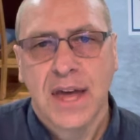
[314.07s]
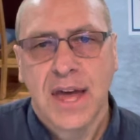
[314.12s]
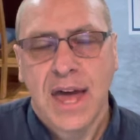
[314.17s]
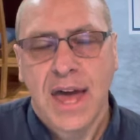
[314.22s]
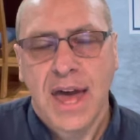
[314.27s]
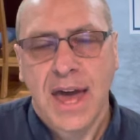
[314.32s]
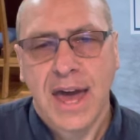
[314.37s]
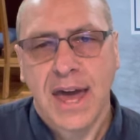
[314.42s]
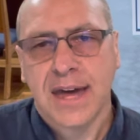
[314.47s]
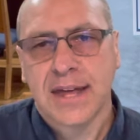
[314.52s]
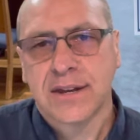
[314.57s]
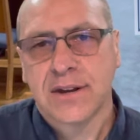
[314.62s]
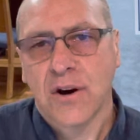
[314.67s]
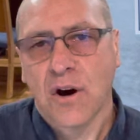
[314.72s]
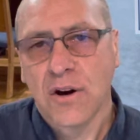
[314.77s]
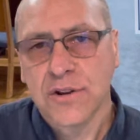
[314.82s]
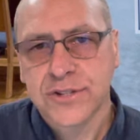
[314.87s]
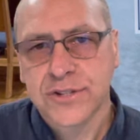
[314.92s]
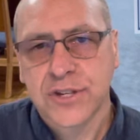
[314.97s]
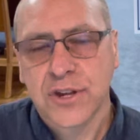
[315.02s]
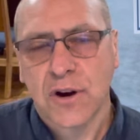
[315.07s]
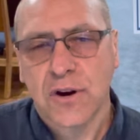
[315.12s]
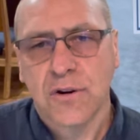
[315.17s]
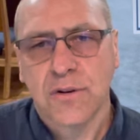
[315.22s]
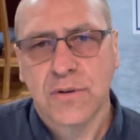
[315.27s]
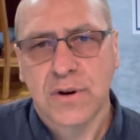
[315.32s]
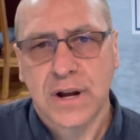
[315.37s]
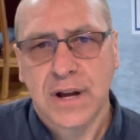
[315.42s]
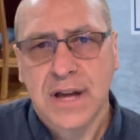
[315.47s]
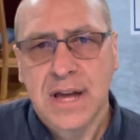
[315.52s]
And
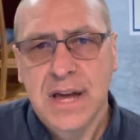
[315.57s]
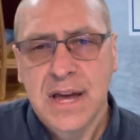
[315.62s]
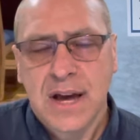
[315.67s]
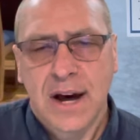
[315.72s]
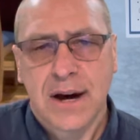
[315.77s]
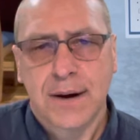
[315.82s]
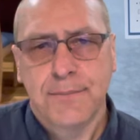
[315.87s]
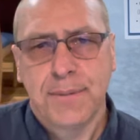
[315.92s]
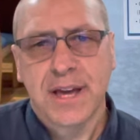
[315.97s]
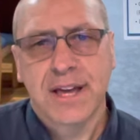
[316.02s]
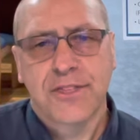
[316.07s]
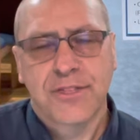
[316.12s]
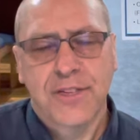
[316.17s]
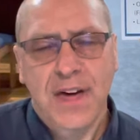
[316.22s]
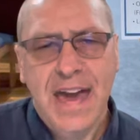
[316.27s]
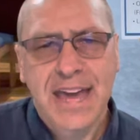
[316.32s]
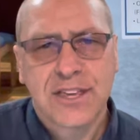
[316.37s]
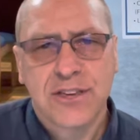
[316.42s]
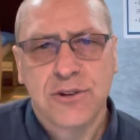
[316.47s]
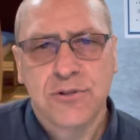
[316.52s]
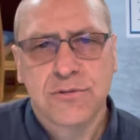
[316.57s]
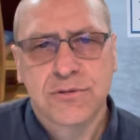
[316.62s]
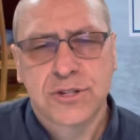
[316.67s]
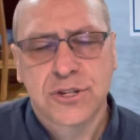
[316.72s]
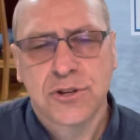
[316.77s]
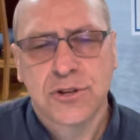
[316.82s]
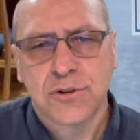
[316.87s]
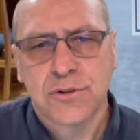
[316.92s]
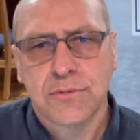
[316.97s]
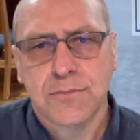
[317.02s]
also, a big thank you
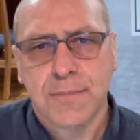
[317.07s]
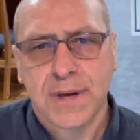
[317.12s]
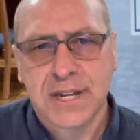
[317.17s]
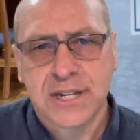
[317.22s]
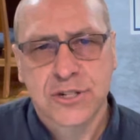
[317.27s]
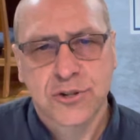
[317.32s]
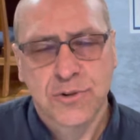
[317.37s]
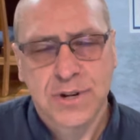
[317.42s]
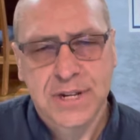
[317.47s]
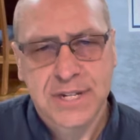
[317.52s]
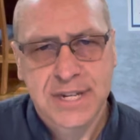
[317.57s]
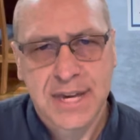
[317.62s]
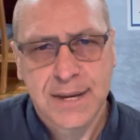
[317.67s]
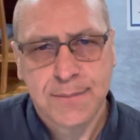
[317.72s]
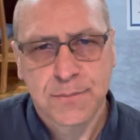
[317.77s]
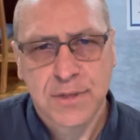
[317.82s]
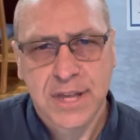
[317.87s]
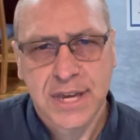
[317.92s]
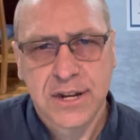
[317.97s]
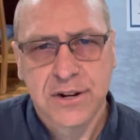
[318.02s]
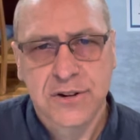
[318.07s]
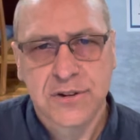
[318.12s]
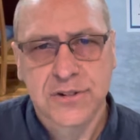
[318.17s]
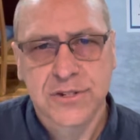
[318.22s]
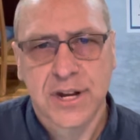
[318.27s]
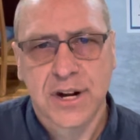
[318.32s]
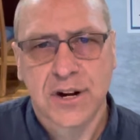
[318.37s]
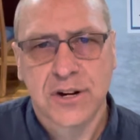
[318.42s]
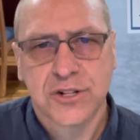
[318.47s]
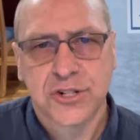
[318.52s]
to ministry team leaders
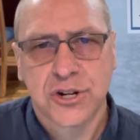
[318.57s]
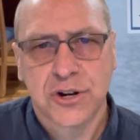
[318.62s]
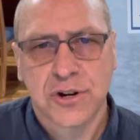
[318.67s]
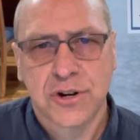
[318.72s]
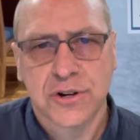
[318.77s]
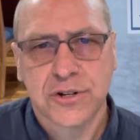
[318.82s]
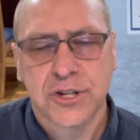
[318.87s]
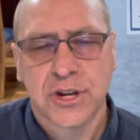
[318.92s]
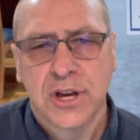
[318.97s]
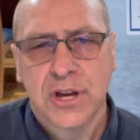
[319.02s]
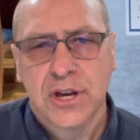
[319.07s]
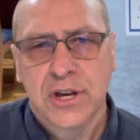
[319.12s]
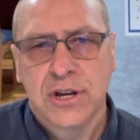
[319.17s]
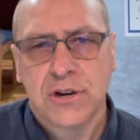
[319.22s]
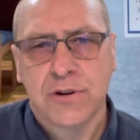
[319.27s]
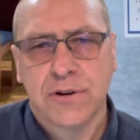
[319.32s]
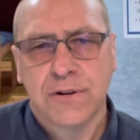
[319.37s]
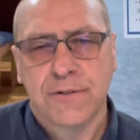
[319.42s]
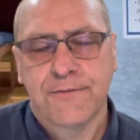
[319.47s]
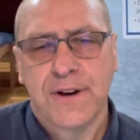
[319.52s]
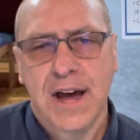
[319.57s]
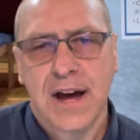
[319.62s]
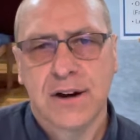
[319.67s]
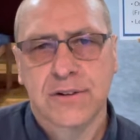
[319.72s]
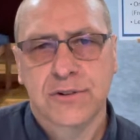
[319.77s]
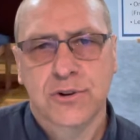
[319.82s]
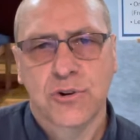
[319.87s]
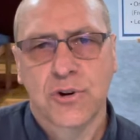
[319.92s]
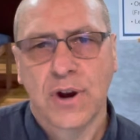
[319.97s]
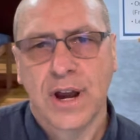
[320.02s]
in our church who have
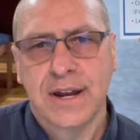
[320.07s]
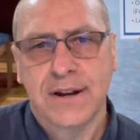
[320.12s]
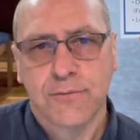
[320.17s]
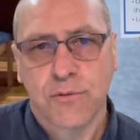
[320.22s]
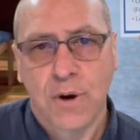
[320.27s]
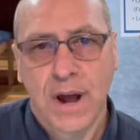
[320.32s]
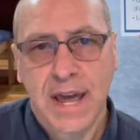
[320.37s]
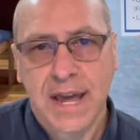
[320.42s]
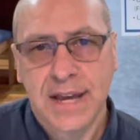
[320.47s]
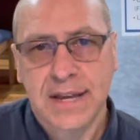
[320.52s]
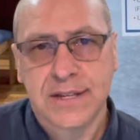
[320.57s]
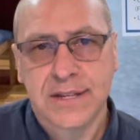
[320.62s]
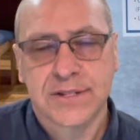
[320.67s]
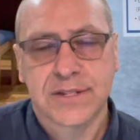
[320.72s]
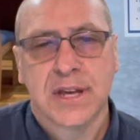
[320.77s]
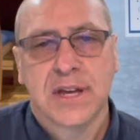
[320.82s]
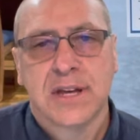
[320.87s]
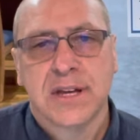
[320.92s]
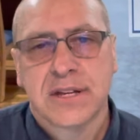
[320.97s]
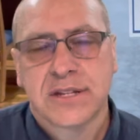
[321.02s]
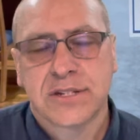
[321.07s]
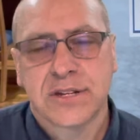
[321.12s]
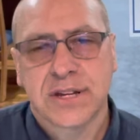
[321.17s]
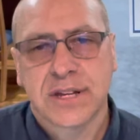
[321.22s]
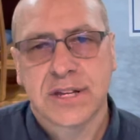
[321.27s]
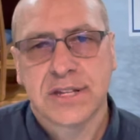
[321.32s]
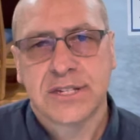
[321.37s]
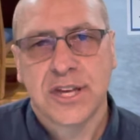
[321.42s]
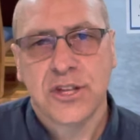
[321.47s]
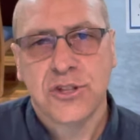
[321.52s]
found creative ways to
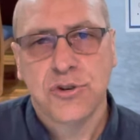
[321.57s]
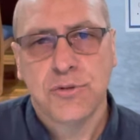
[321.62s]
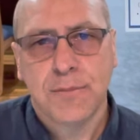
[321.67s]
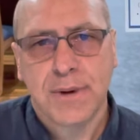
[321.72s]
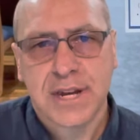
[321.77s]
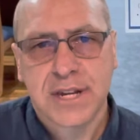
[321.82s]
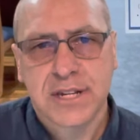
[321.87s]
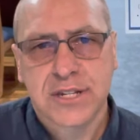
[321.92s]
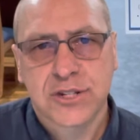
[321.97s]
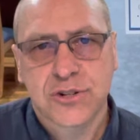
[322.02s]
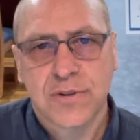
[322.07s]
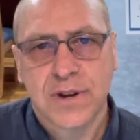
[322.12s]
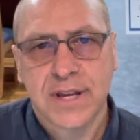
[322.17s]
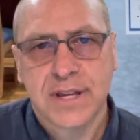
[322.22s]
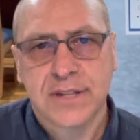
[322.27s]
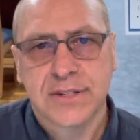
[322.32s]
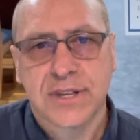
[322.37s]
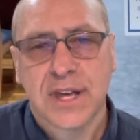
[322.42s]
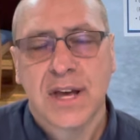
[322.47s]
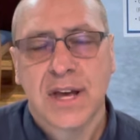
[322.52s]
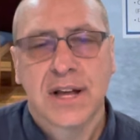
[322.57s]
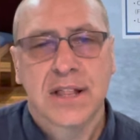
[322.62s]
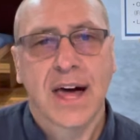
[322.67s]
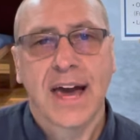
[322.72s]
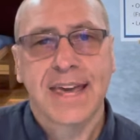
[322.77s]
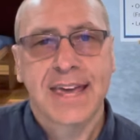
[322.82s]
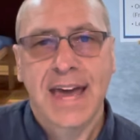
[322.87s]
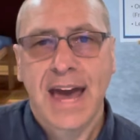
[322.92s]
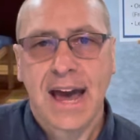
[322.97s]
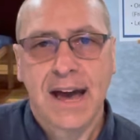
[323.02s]
continue ministries,
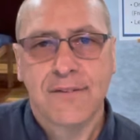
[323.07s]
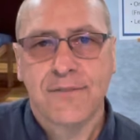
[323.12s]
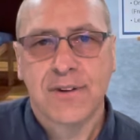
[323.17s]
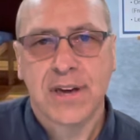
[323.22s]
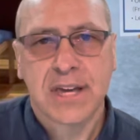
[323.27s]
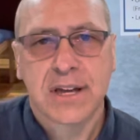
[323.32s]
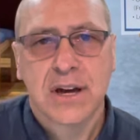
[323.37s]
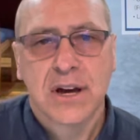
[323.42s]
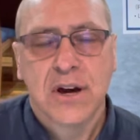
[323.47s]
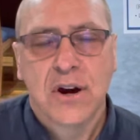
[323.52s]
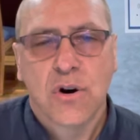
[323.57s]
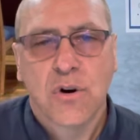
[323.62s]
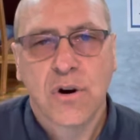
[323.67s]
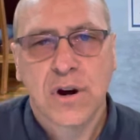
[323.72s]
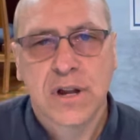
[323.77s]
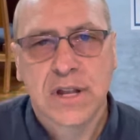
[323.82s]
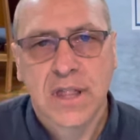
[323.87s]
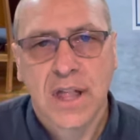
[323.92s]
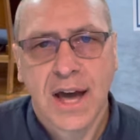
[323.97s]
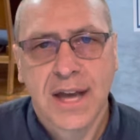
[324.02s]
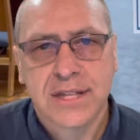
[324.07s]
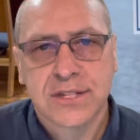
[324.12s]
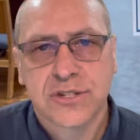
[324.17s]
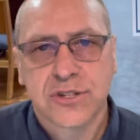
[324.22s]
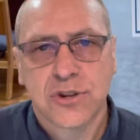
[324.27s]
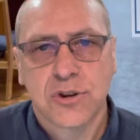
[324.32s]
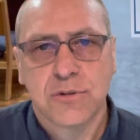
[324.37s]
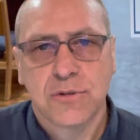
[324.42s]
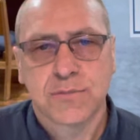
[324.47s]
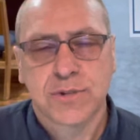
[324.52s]
like having online
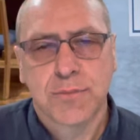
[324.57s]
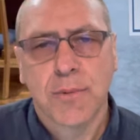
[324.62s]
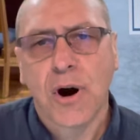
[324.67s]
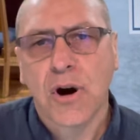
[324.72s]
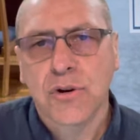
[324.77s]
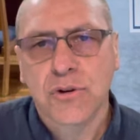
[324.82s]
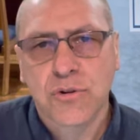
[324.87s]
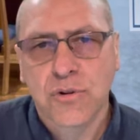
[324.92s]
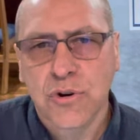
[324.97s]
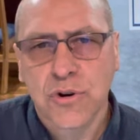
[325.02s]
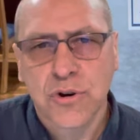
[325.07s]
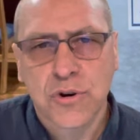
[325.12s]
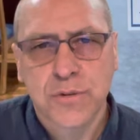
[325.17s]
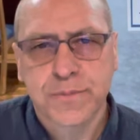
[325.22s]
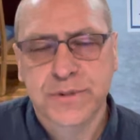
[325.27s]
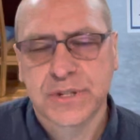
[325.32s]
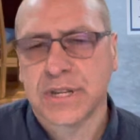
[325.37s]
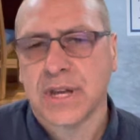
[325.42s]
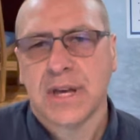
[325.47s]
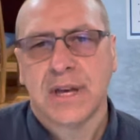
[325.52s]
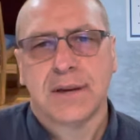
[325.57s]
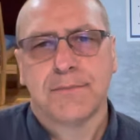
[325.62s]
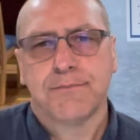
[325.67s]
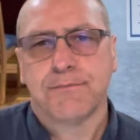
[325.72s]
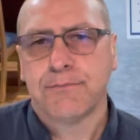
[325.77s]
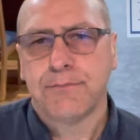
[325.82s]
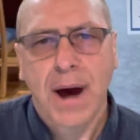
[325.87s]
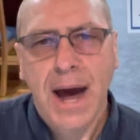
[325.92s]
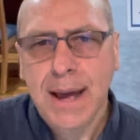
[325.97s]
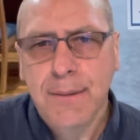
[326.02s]
Zoom small groups,
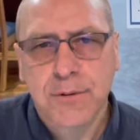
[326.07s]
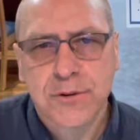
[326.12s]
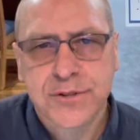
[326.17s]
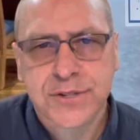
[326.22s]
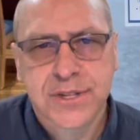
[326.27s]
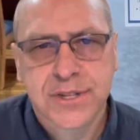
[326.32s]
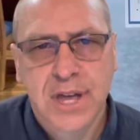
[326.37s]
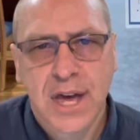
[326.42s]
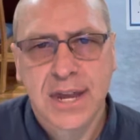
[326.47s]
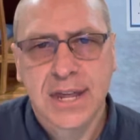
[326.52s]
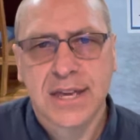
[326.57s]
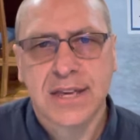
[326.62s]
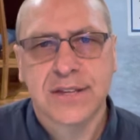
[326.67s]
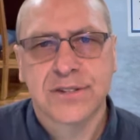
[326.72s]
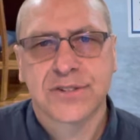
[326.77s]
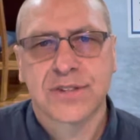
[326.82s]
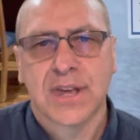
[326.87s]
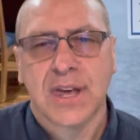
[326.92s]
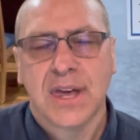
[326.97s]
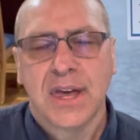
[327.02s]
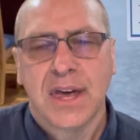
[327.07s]
Bible studies,